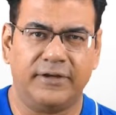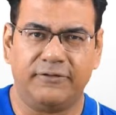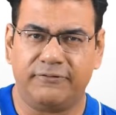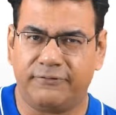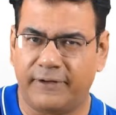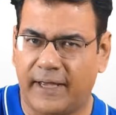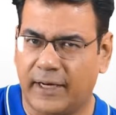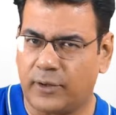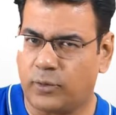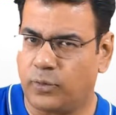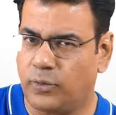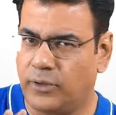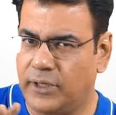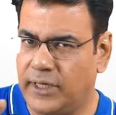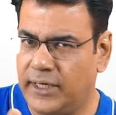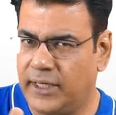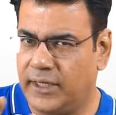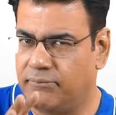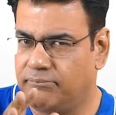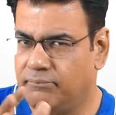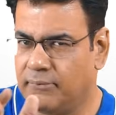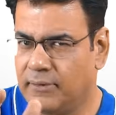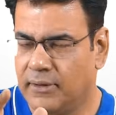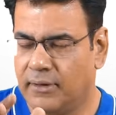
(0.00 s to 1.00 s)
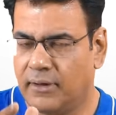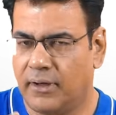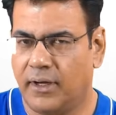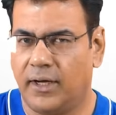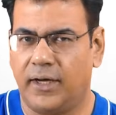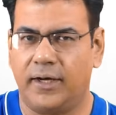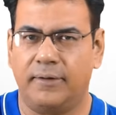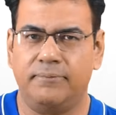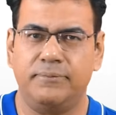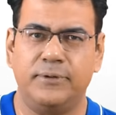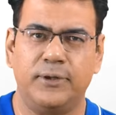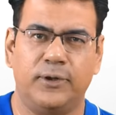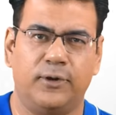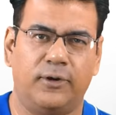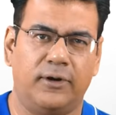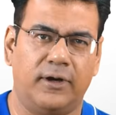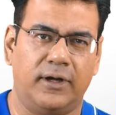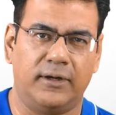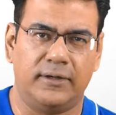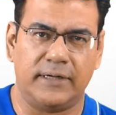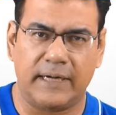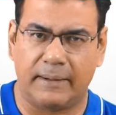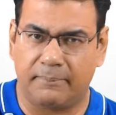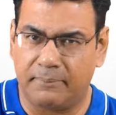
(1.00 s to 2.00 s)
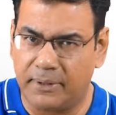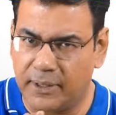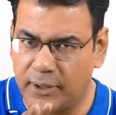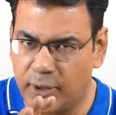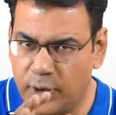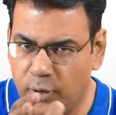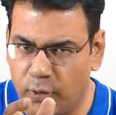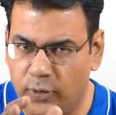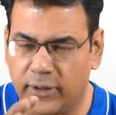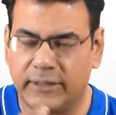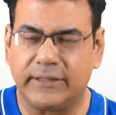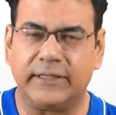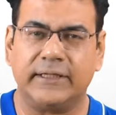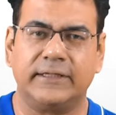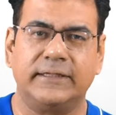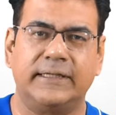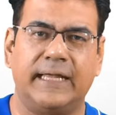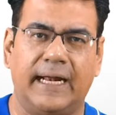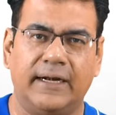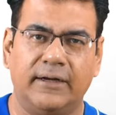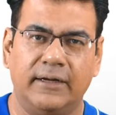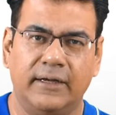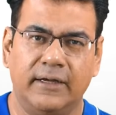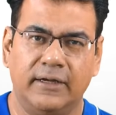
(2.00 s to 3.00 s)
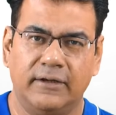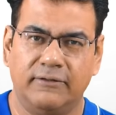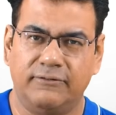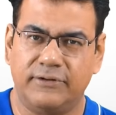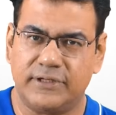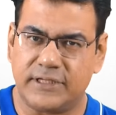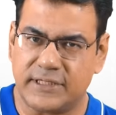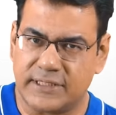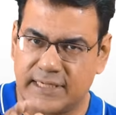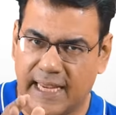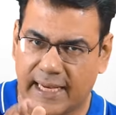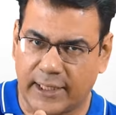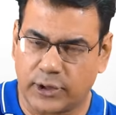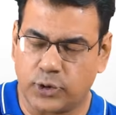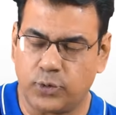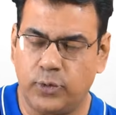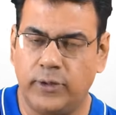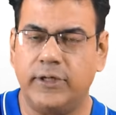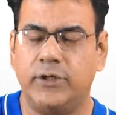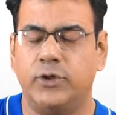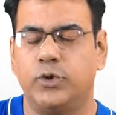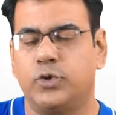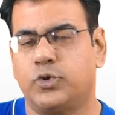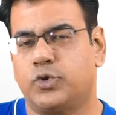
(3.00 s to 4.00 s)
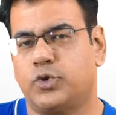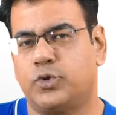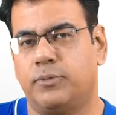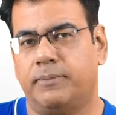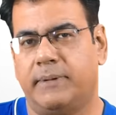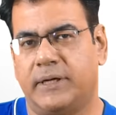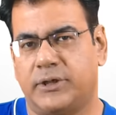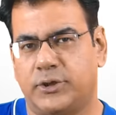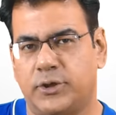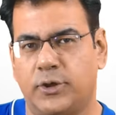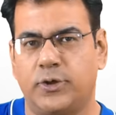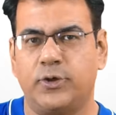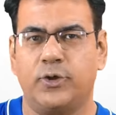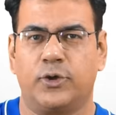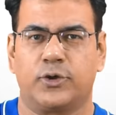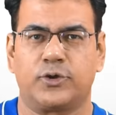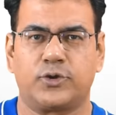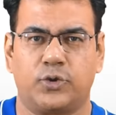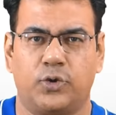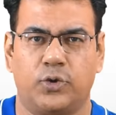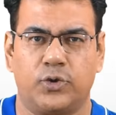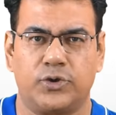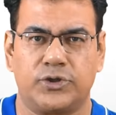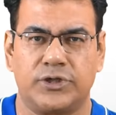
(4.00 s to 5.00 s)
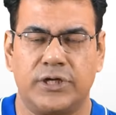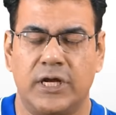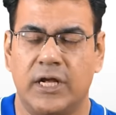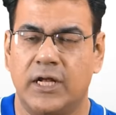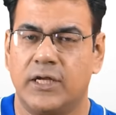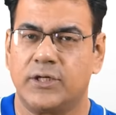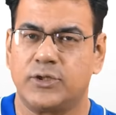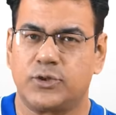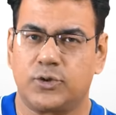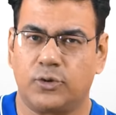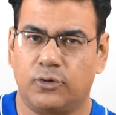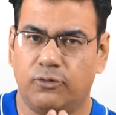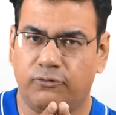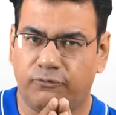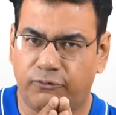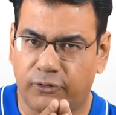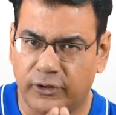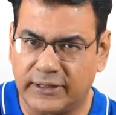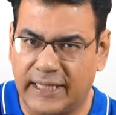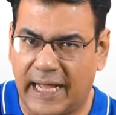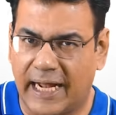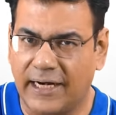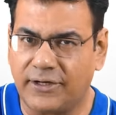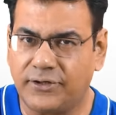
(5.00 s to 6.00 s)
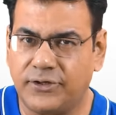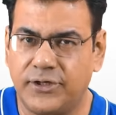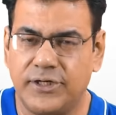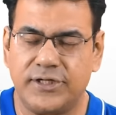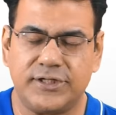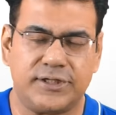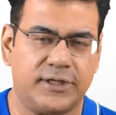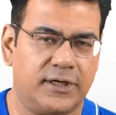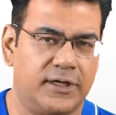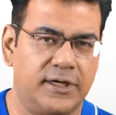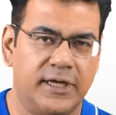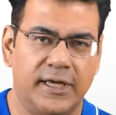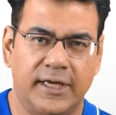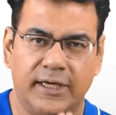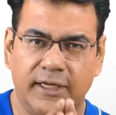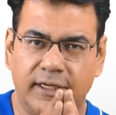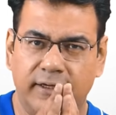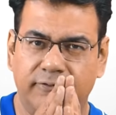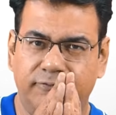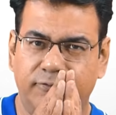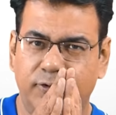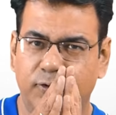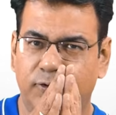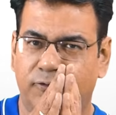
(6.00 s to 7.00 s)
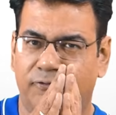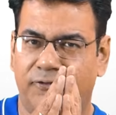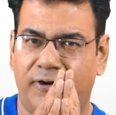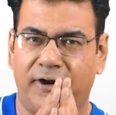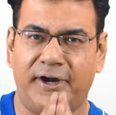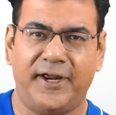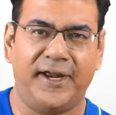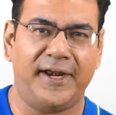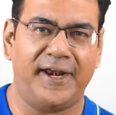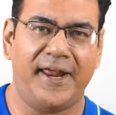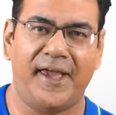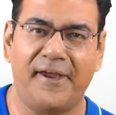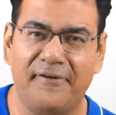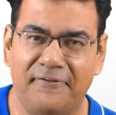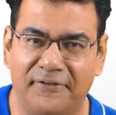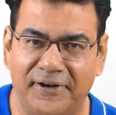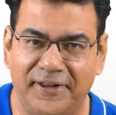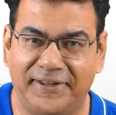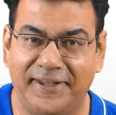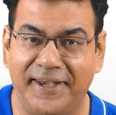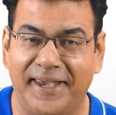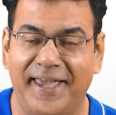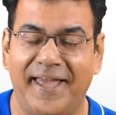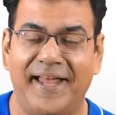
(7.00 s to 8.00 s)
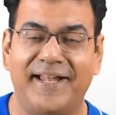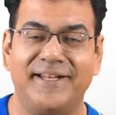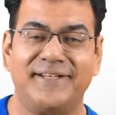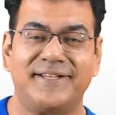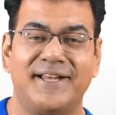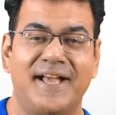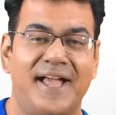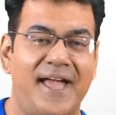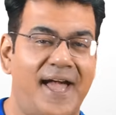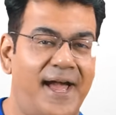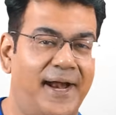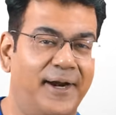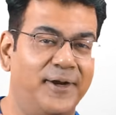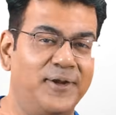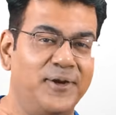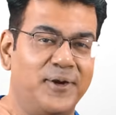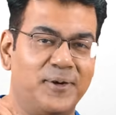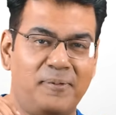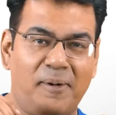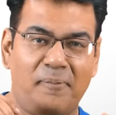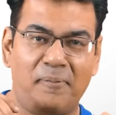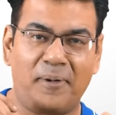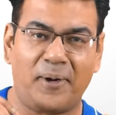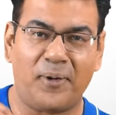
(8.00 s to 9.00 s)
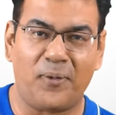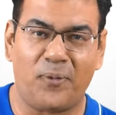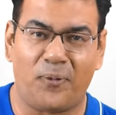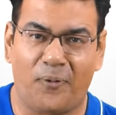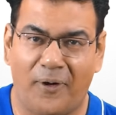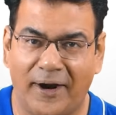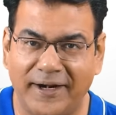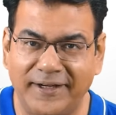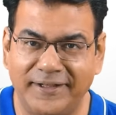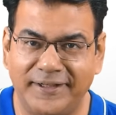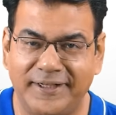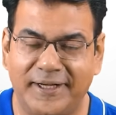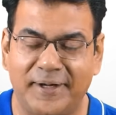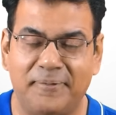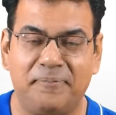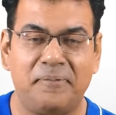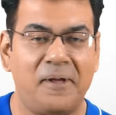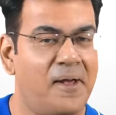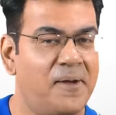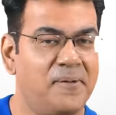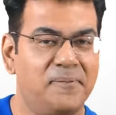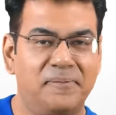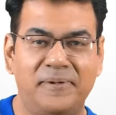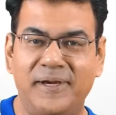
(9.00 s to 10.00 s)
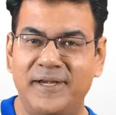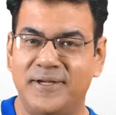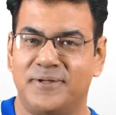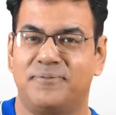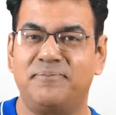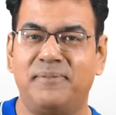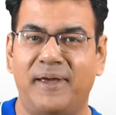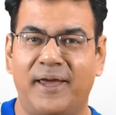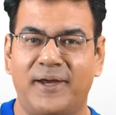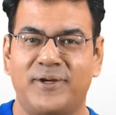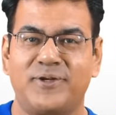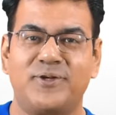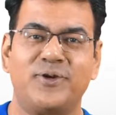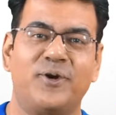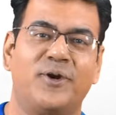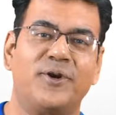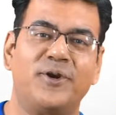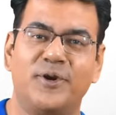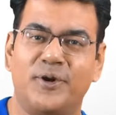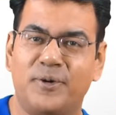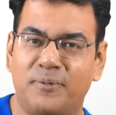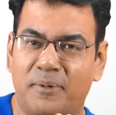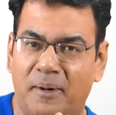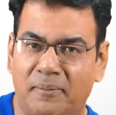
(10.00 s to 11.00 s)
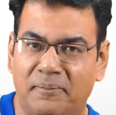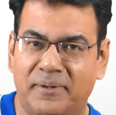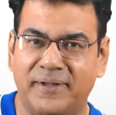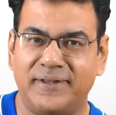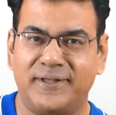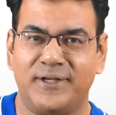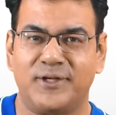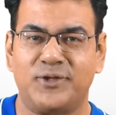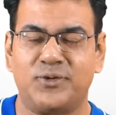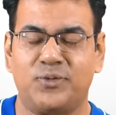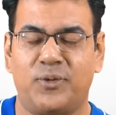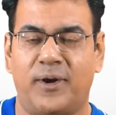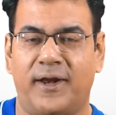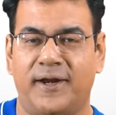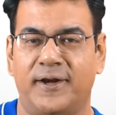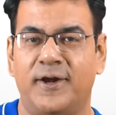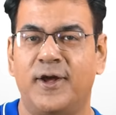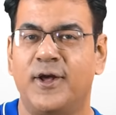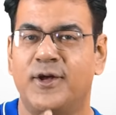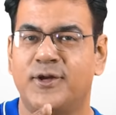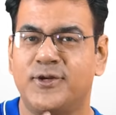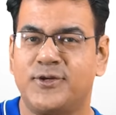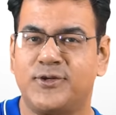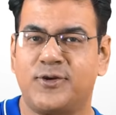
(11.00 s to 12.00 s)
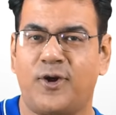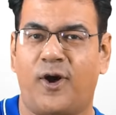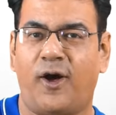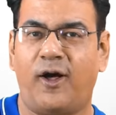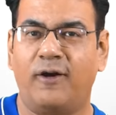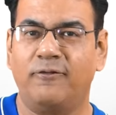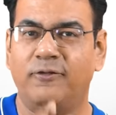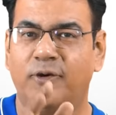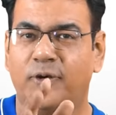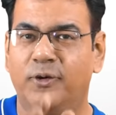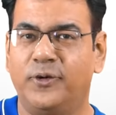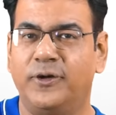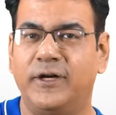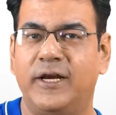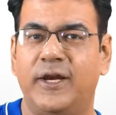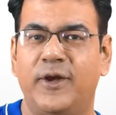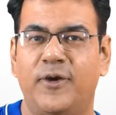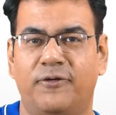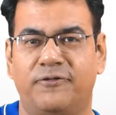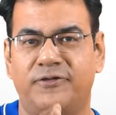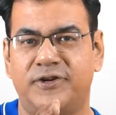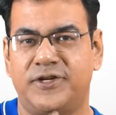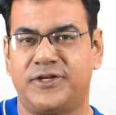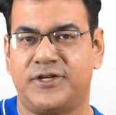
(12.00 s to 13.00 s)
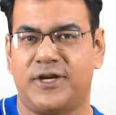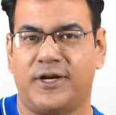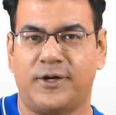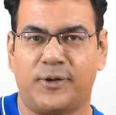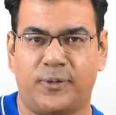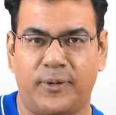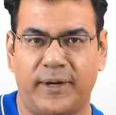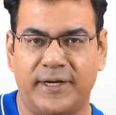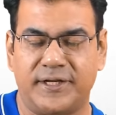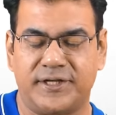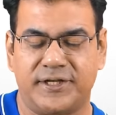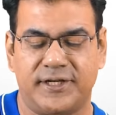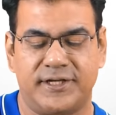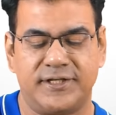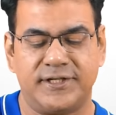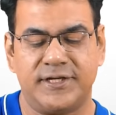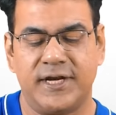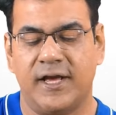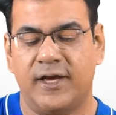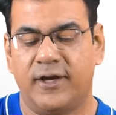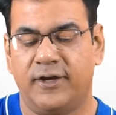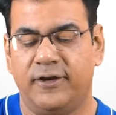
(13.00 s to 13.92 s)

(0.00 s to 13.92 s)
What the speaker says: In fact, only a number lower than that, which is actually used to measure your scores. So for that reason, if you forget everything else and you remember one tip, please make sure you remember this one. Solve only official questions.